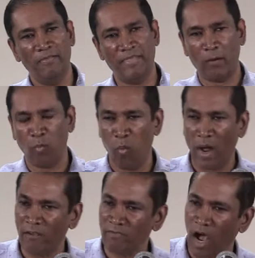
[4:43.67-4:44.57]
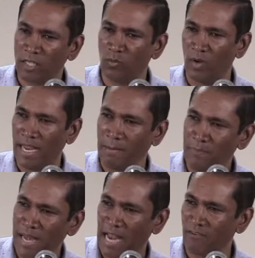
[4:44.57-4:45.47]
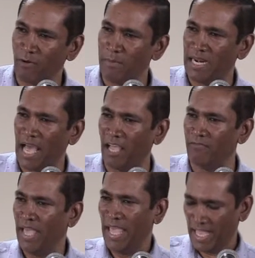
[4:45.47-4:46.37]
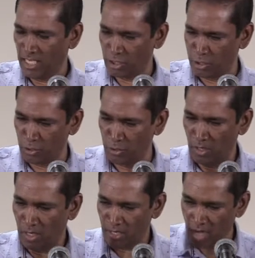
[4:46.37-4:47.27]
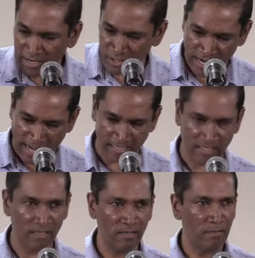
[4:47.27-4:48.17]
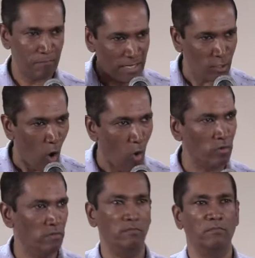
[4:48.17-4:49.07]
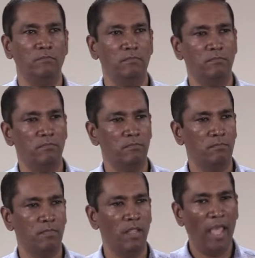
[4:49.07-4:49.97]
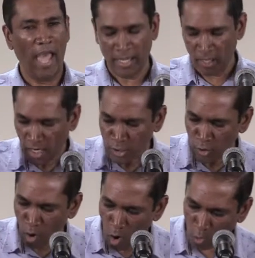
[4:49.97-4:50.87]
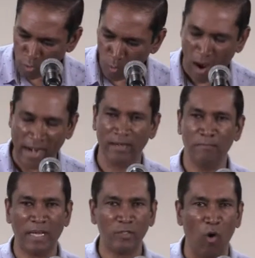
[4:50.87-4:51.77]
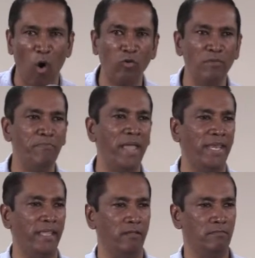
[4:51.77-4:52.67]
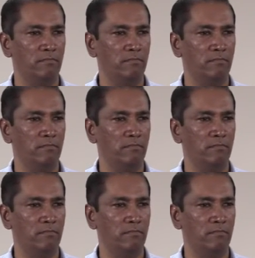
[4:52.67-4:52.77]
That one of God's will and plan for my life is to not rent, but to own. And not to own one, but to own many.